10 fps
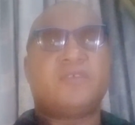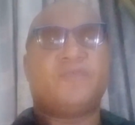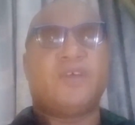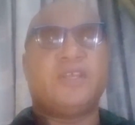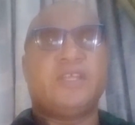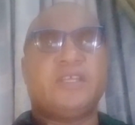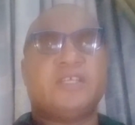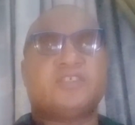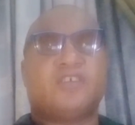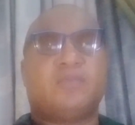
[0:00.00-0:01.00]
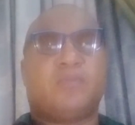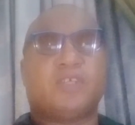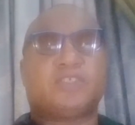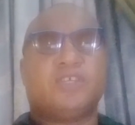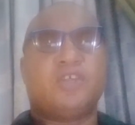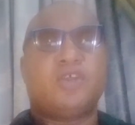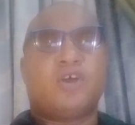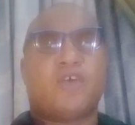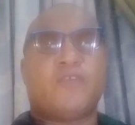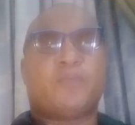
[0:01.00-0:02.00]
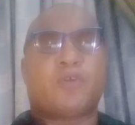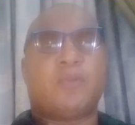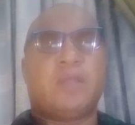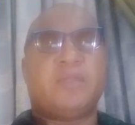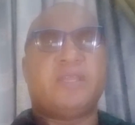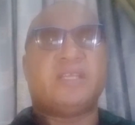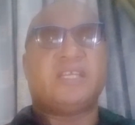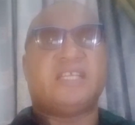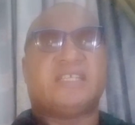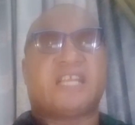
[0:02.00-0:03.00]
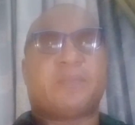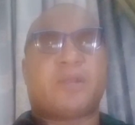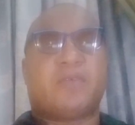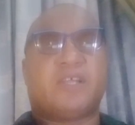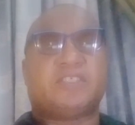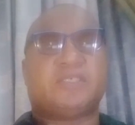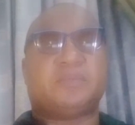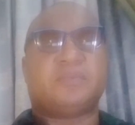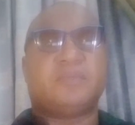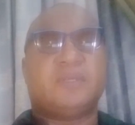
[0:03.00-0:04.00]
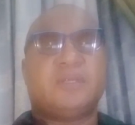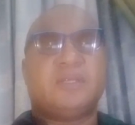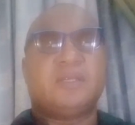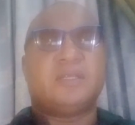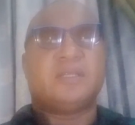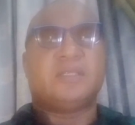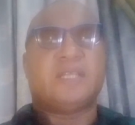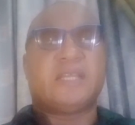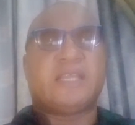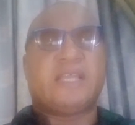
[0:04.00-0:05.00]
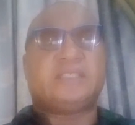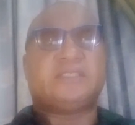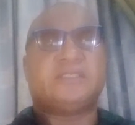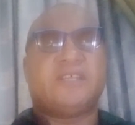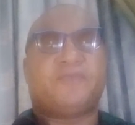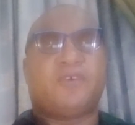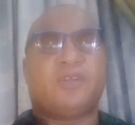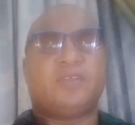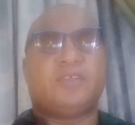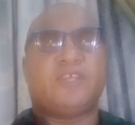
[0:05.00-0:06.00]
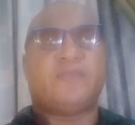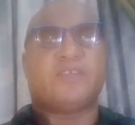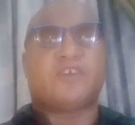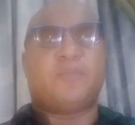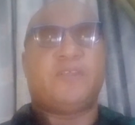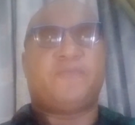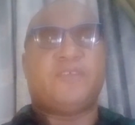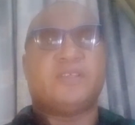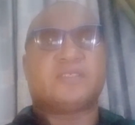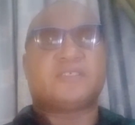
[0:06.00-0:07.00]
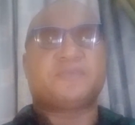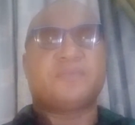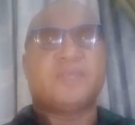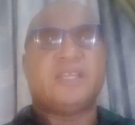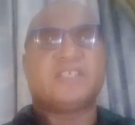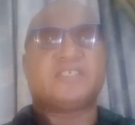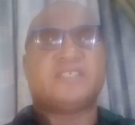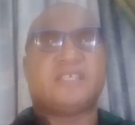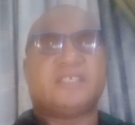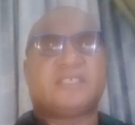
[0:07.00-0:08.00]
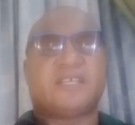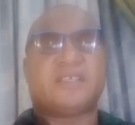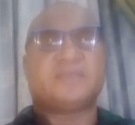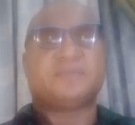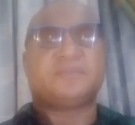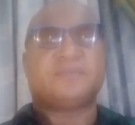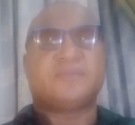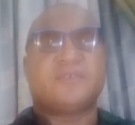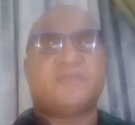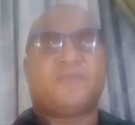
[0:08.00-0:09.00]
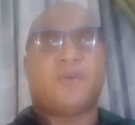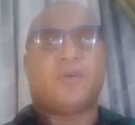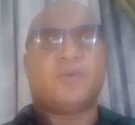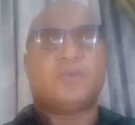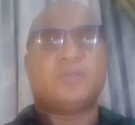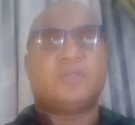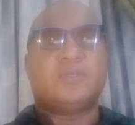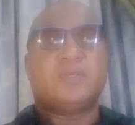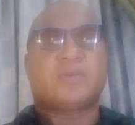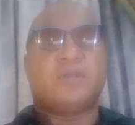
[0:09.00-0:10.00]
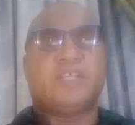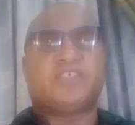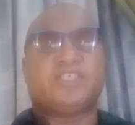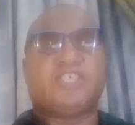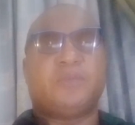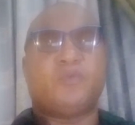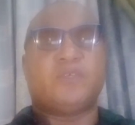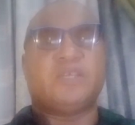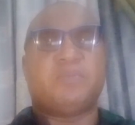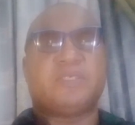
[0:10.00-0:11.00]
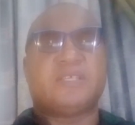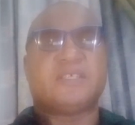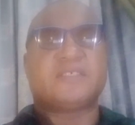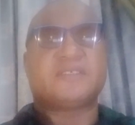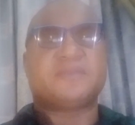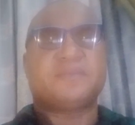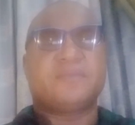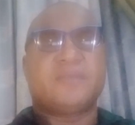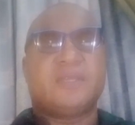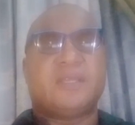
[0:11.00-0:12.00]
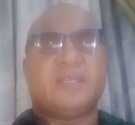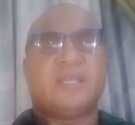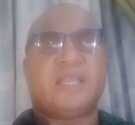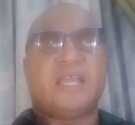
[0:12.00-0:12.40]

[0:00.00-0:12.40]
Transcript: Funding is not much of a problem in entrepreneurship. They get the fund if the company feels it's necessary. 4. Relationship with the business. In the